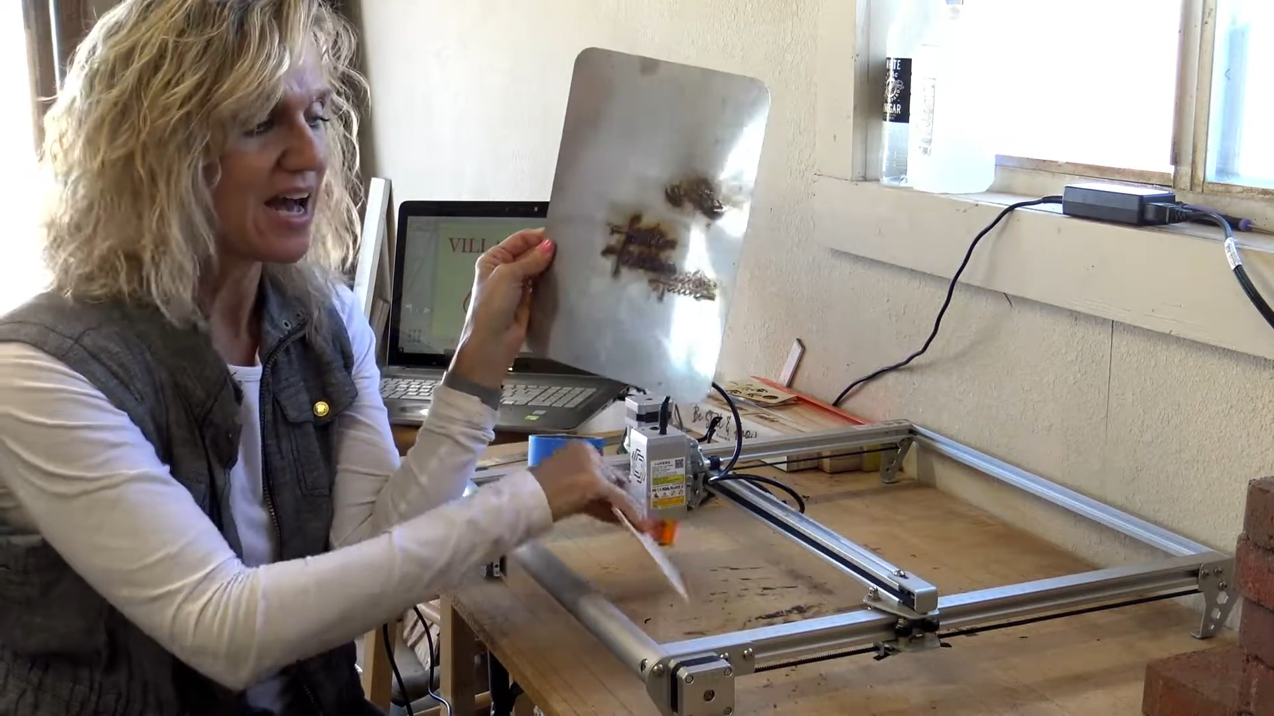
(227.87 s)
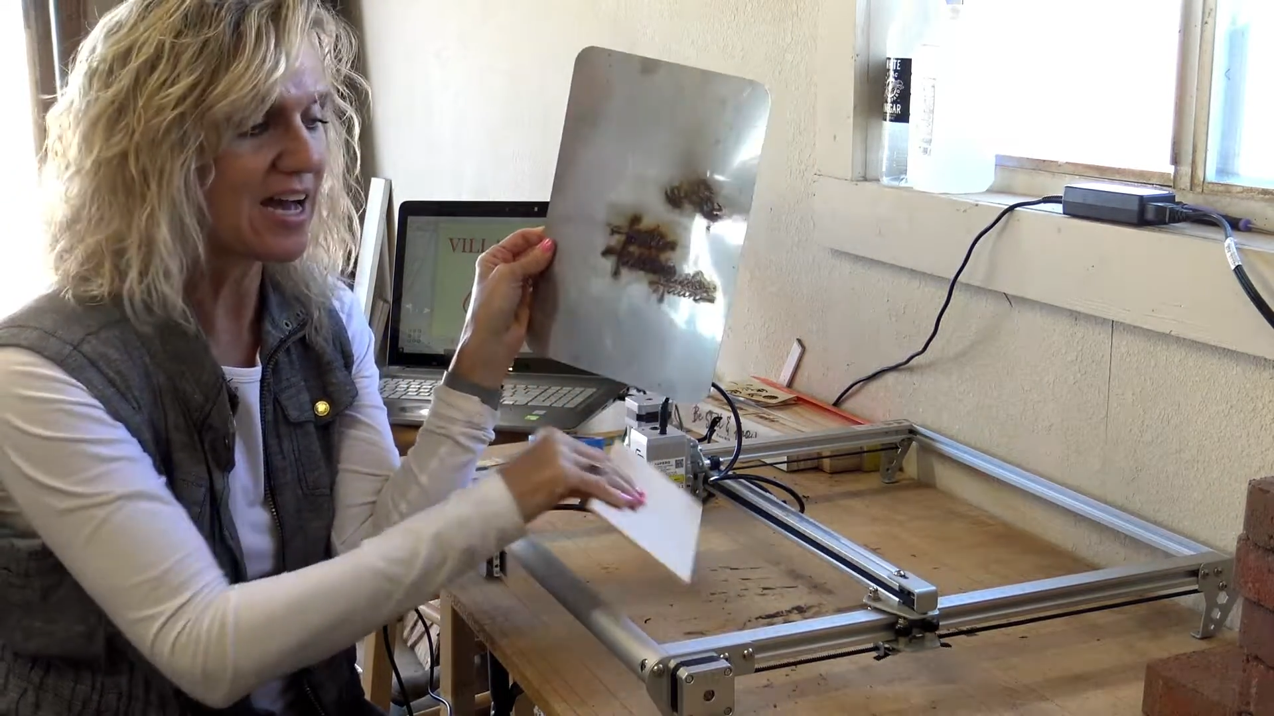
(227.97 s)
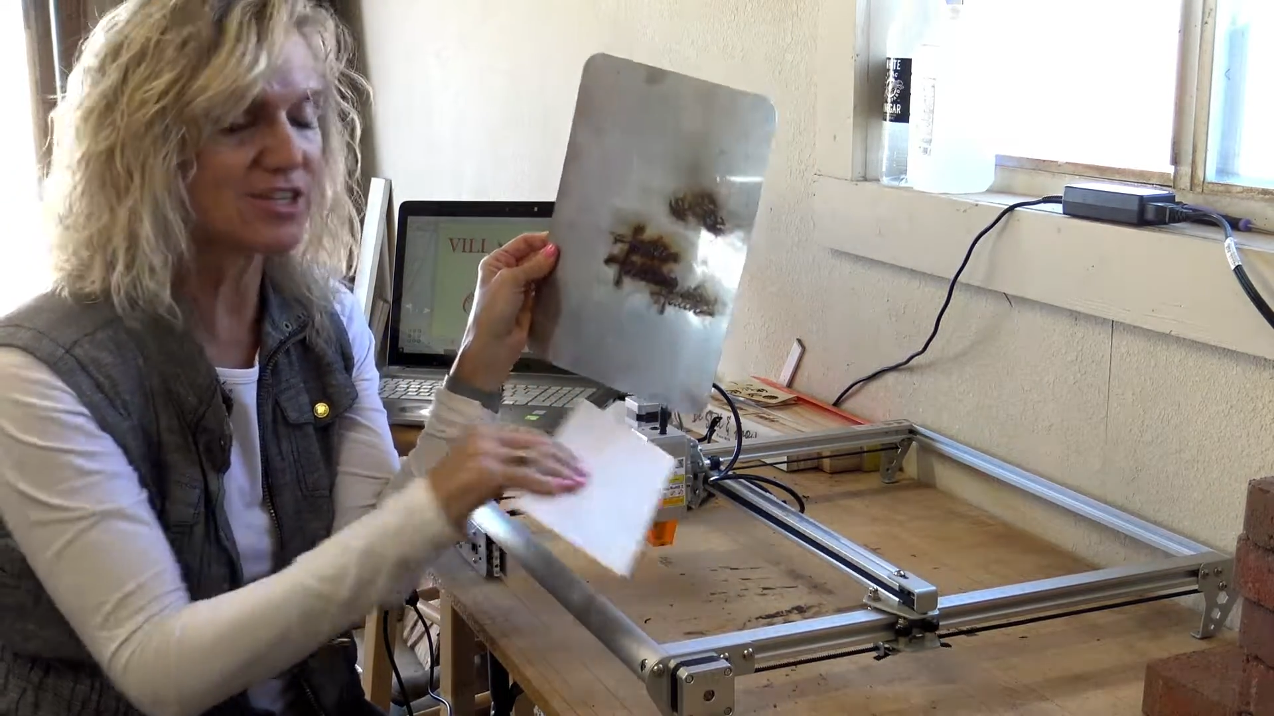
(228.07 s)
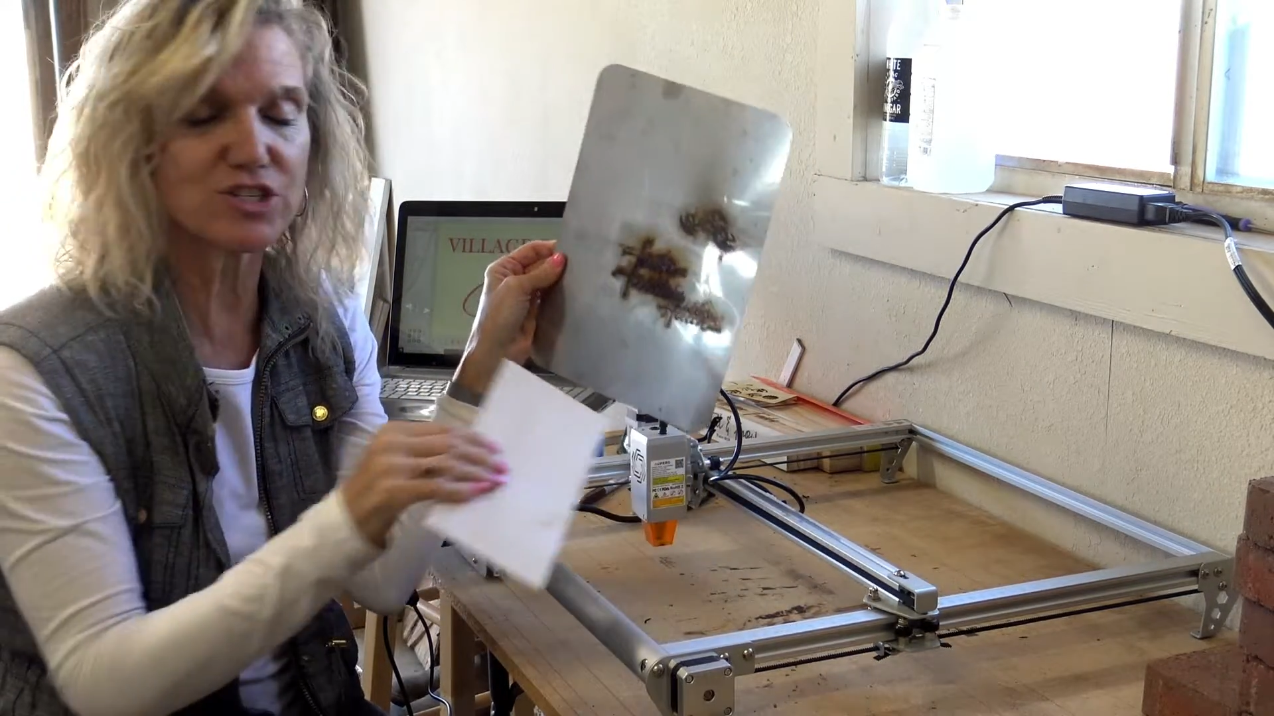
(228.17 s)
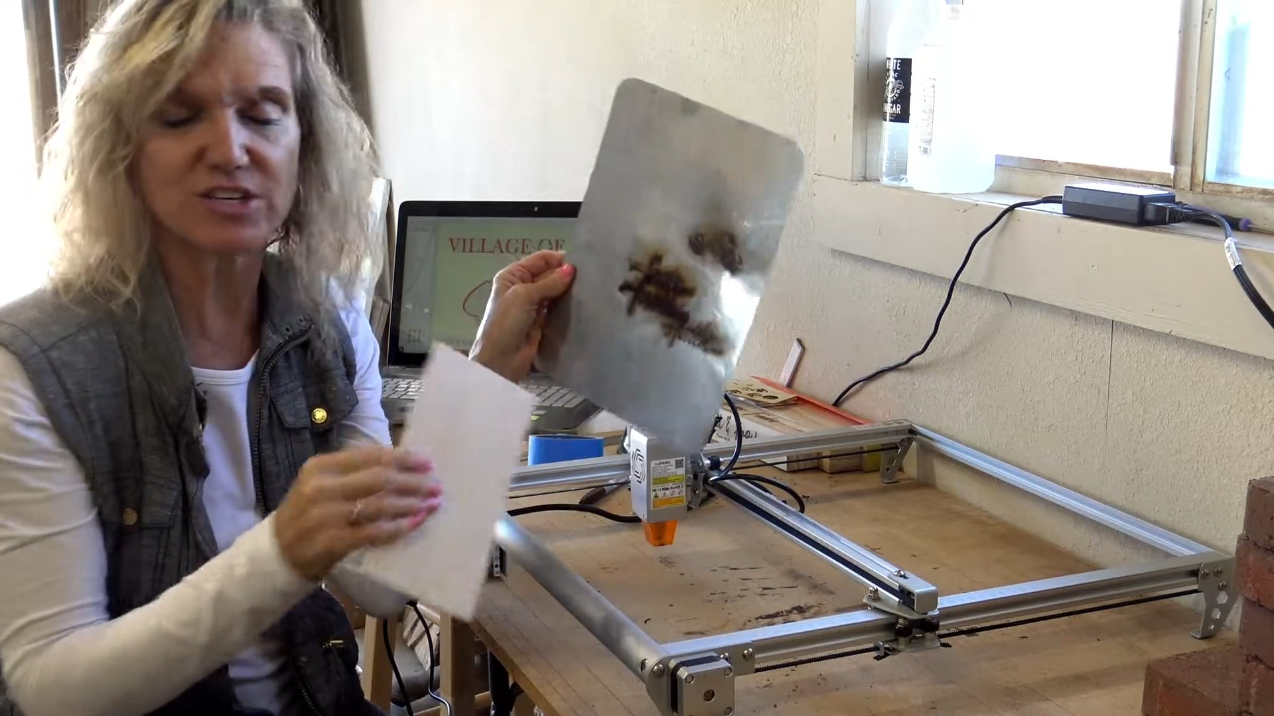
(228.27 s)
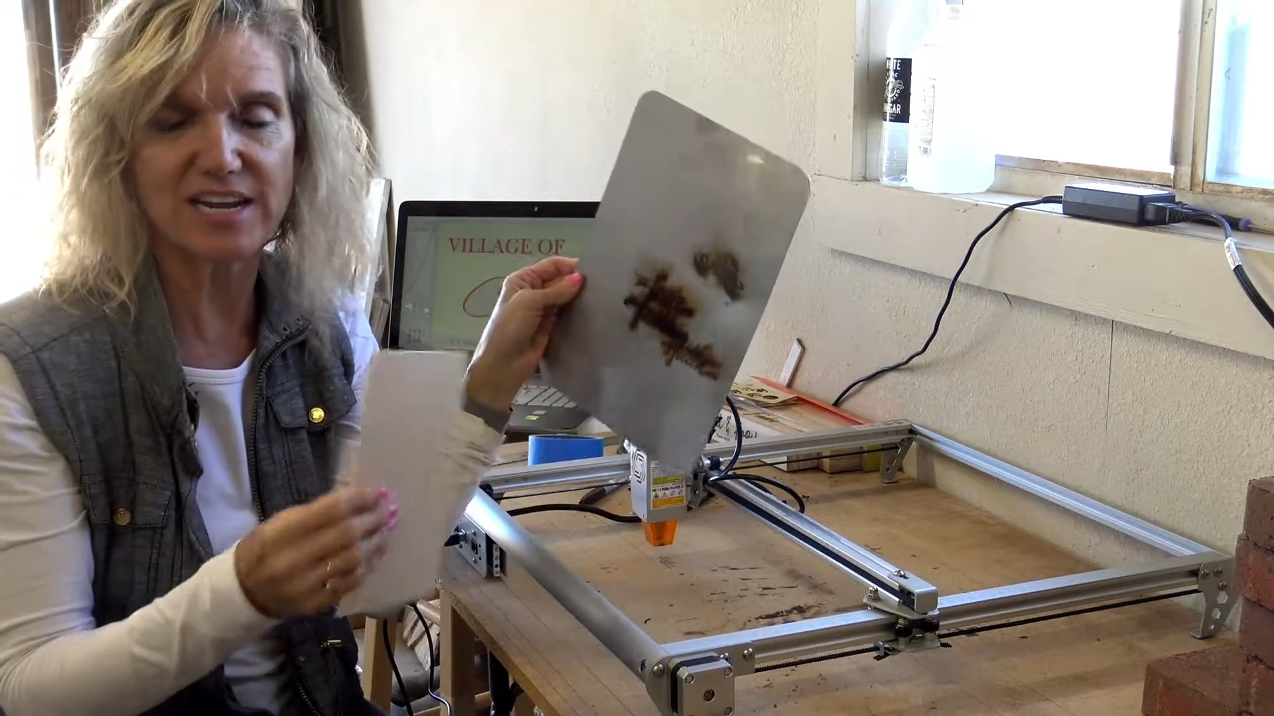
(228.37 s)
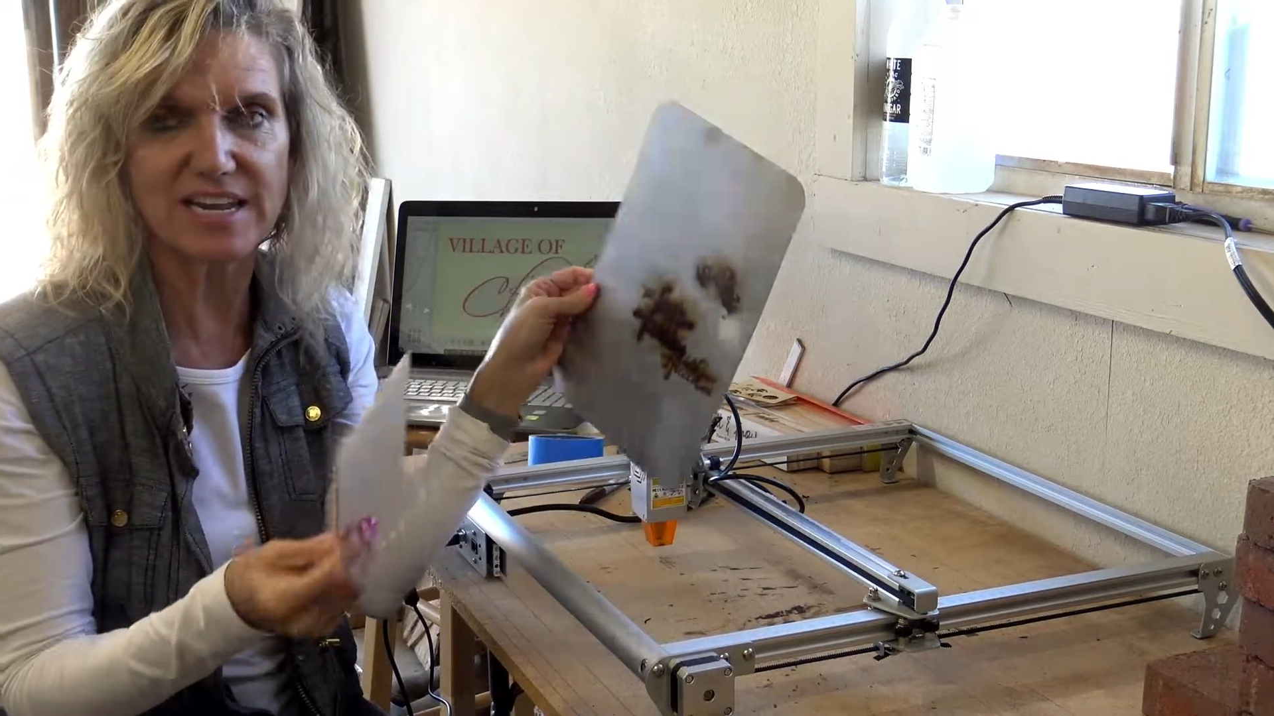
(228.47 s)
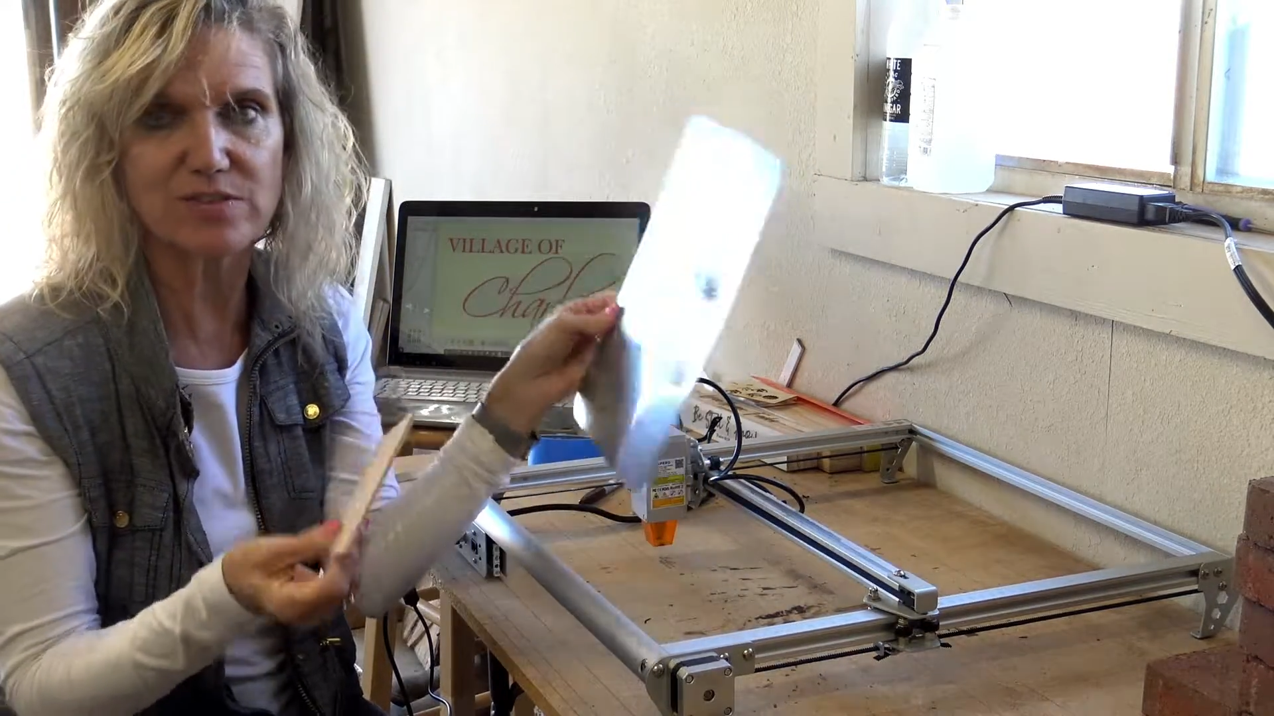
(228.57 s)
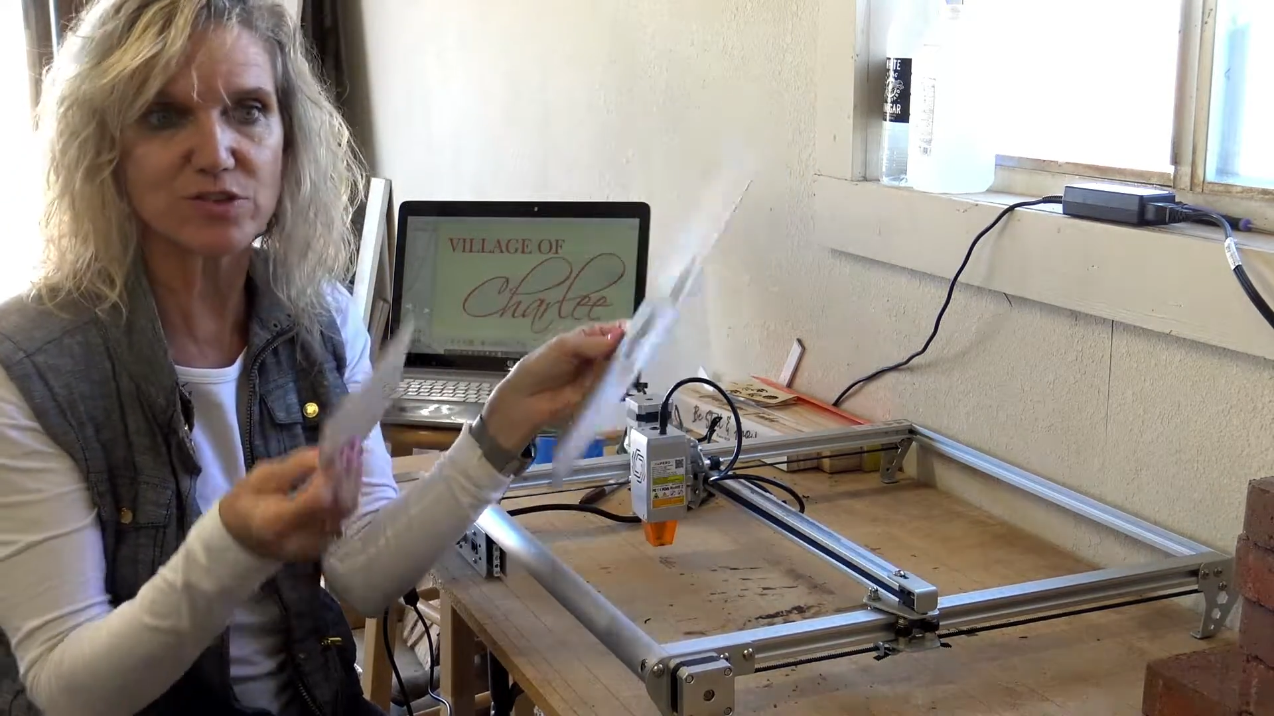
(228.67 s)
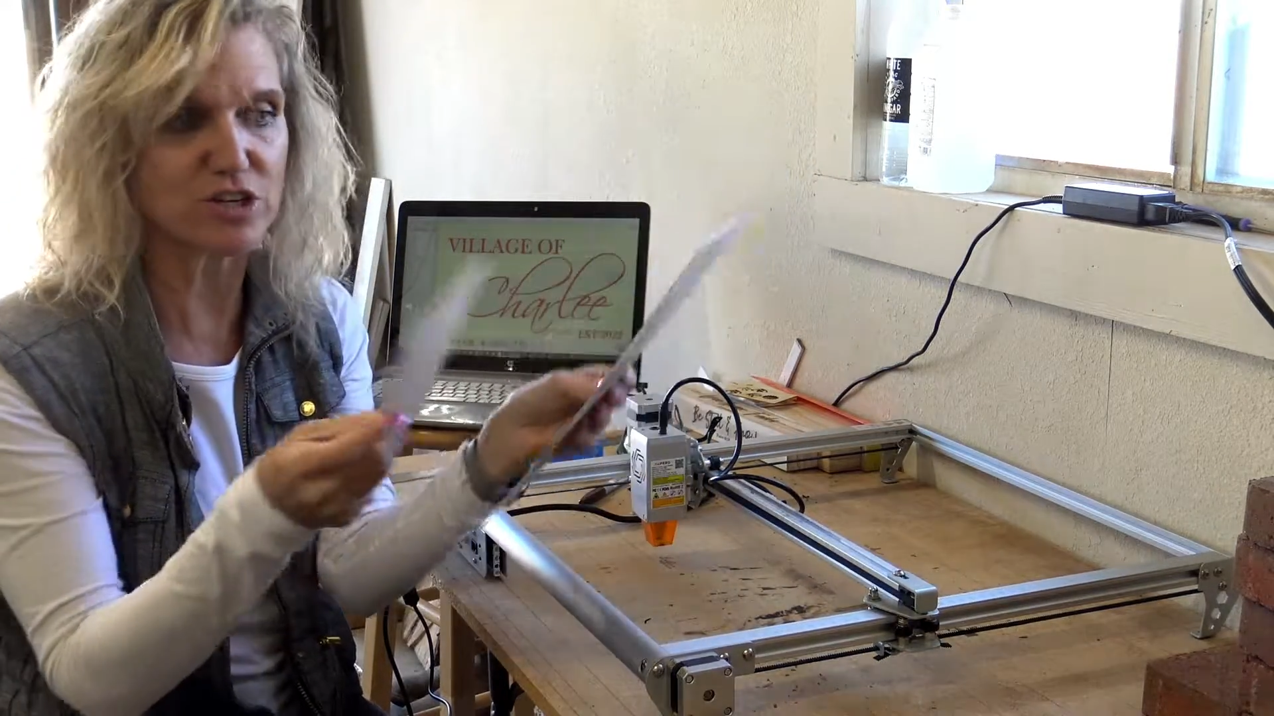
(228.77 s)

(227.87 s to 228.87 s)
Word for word: underneath